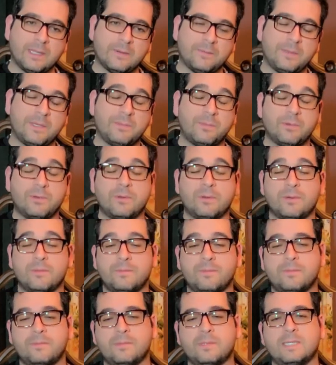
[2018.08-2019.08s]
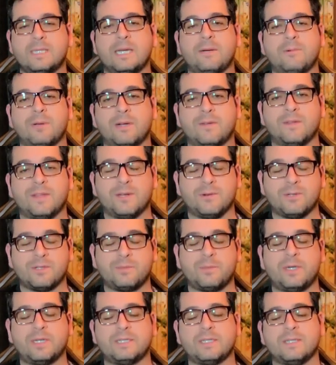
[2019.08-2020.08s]
People say whatever their
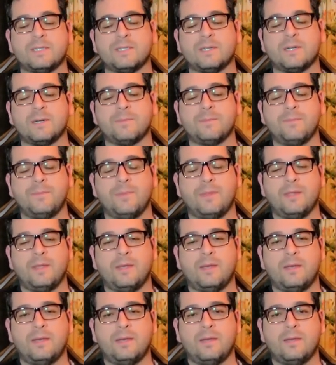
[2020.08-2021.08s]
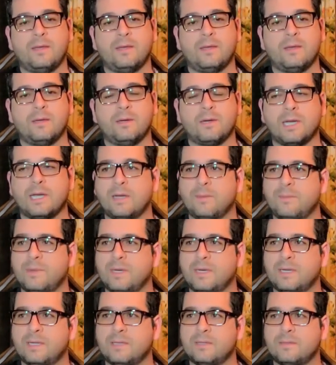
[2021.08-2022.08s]
responses are. Okay,
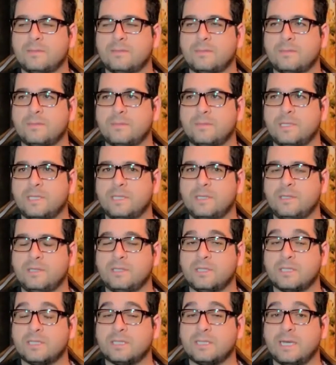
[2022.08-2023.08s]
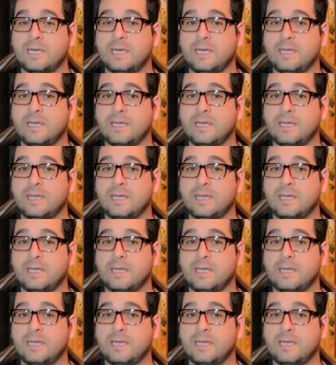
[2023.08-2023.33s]
but didn't you just say